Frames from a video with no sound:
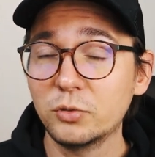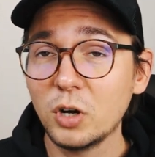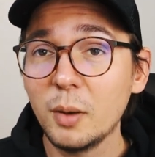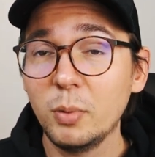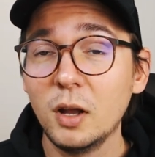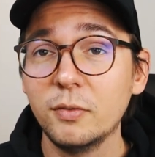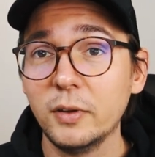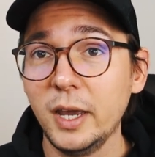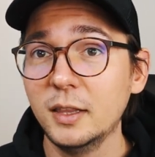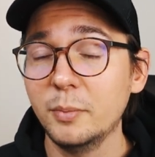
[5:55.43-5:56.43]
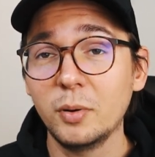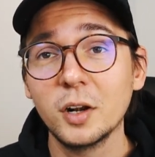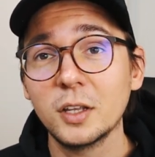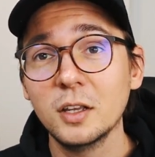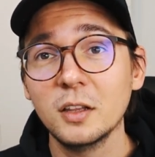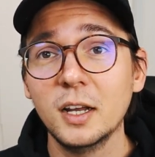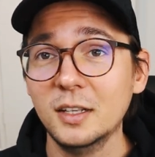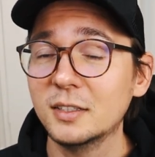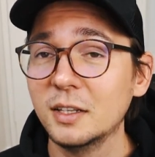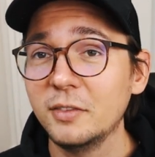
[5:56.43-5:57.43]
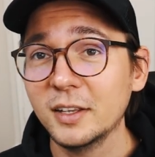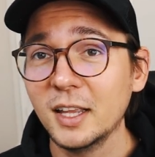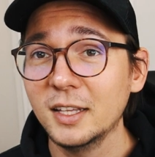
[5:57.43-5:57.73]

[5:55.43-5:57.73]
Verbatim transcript: drop-off at the parking lot and stuff like that.